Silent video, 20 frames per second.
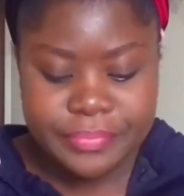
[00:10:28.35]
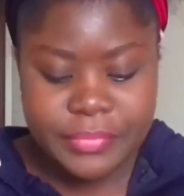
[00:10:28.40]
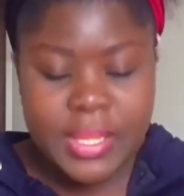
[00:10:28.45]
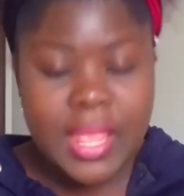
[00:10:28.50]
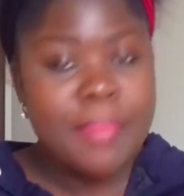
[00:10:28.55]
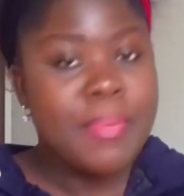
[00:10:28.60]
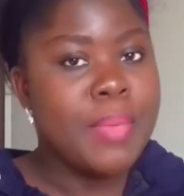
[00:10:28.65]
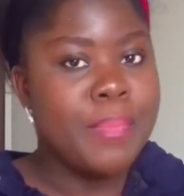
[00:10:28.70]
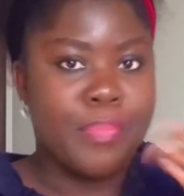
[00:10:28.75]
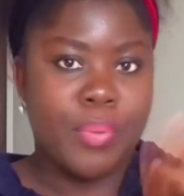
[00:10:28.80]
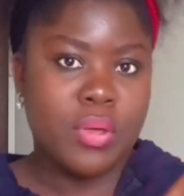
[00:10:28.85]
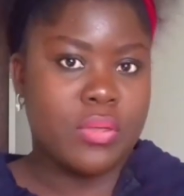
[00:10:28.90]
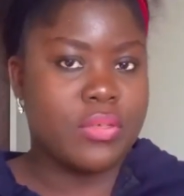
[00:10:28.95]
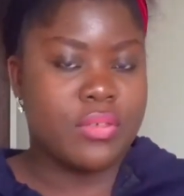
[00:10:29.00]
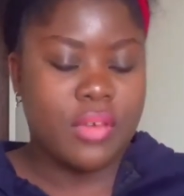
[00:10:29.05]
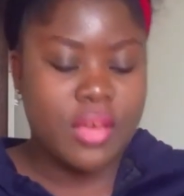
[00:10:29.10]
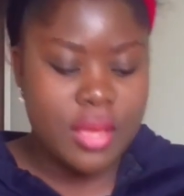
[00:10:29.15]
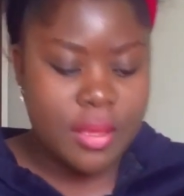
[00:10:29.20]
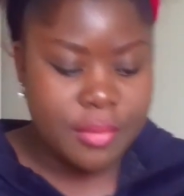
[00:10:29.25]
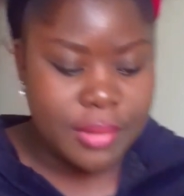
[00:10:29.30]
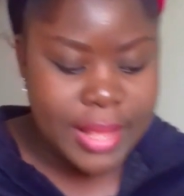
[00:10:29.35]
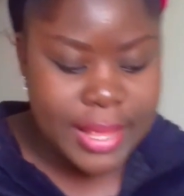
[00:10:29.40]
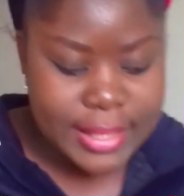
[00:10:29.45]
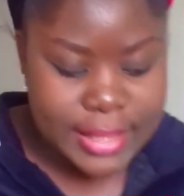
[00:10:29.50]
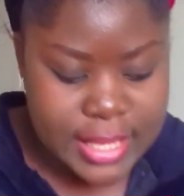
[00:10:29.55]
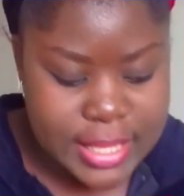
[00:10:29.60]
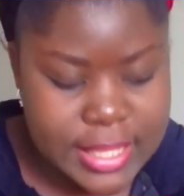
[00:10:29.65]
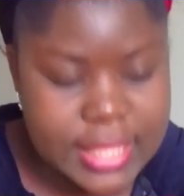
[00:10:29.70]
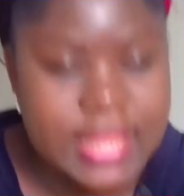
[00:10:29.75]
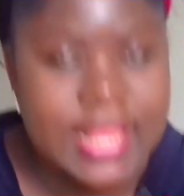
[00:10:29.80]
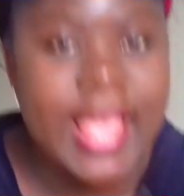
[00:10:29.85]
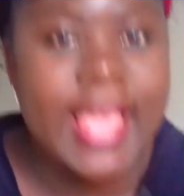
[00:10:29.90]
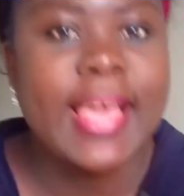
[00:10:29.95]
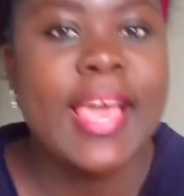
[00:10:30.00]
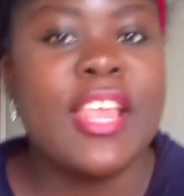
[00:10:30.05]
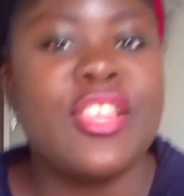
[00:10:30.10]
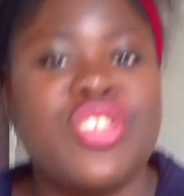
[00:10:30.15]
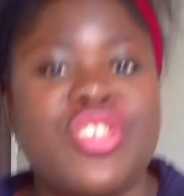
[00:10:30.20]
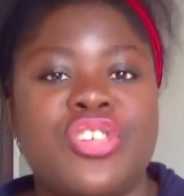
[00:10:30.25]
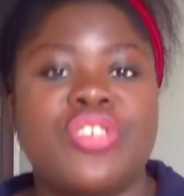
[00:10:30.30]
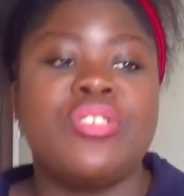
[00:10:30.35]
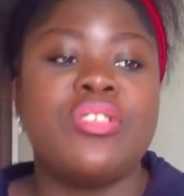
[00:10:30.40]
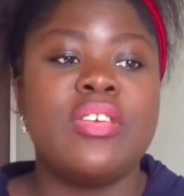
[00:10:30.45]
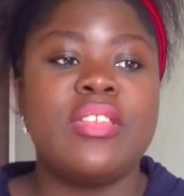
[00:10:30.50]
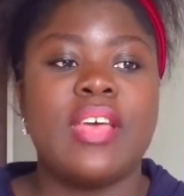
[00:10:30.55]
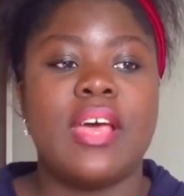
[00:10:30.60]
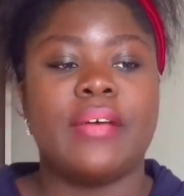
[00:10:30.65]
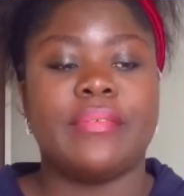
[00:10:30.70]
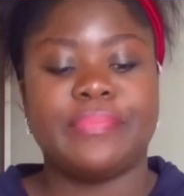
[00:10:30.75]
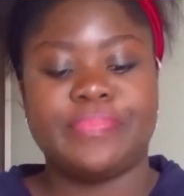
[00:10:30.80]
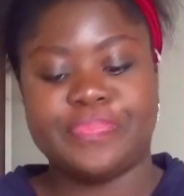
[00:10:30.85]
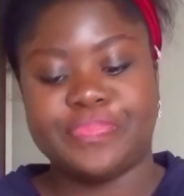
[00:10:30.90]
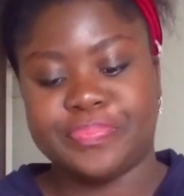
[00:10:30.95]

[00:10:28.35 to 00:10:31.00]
Let me bust your head like this. Like, do you know that